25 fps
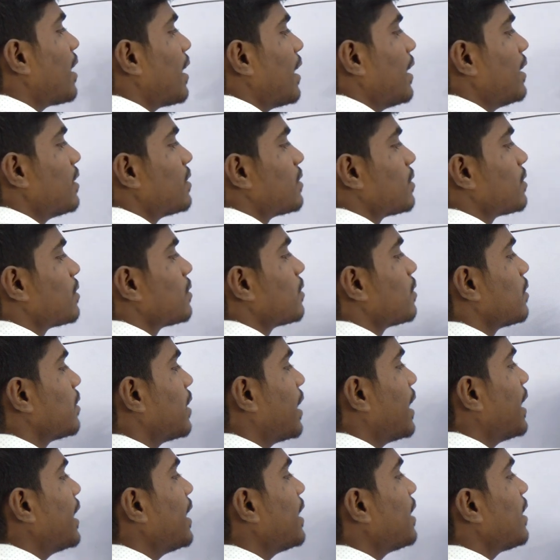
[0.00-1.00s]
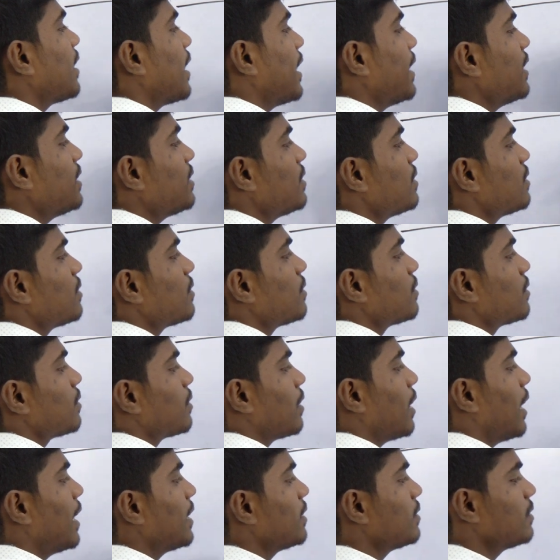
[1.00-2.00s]
rice. They eat rice
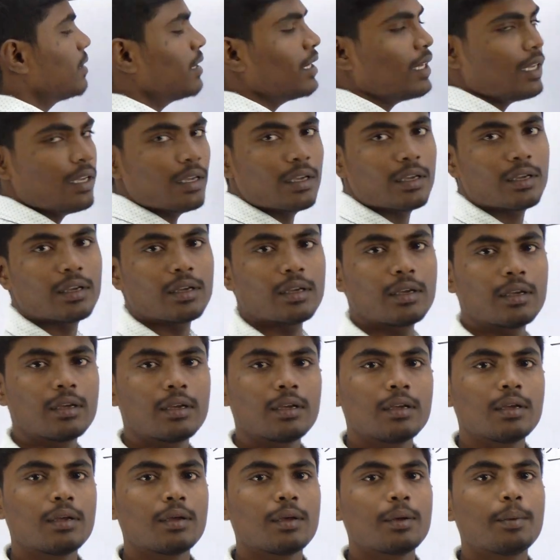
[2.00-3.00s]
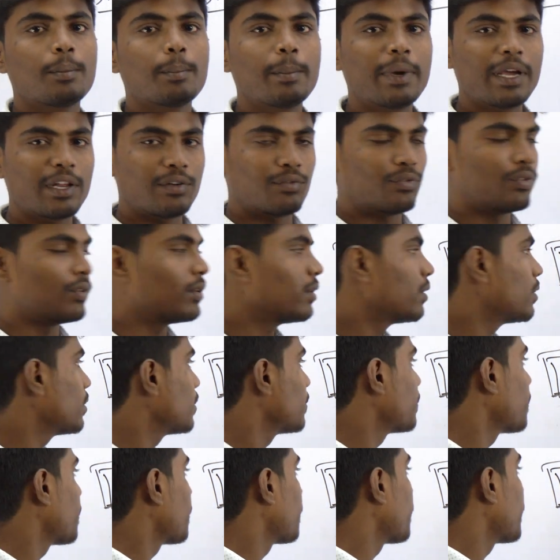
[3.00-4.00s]
as the main food.
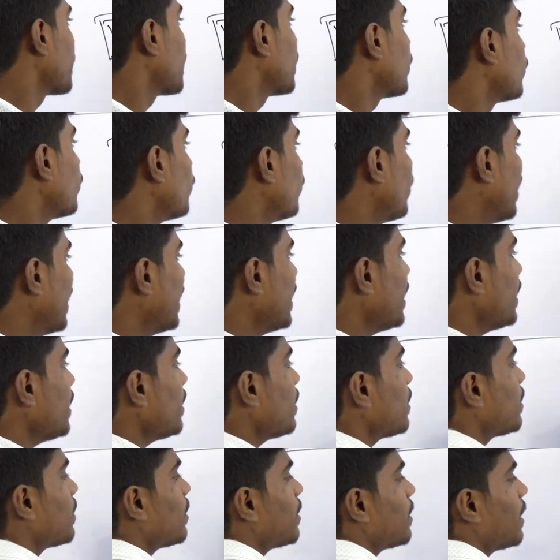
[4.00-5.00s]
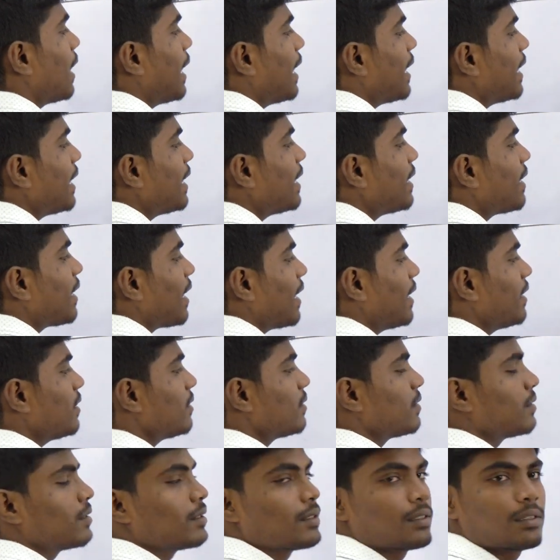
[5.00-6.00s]
Why they eat
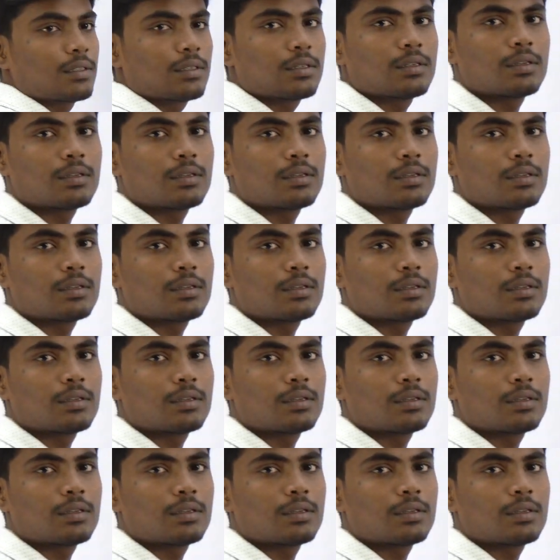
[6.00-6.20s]
rice?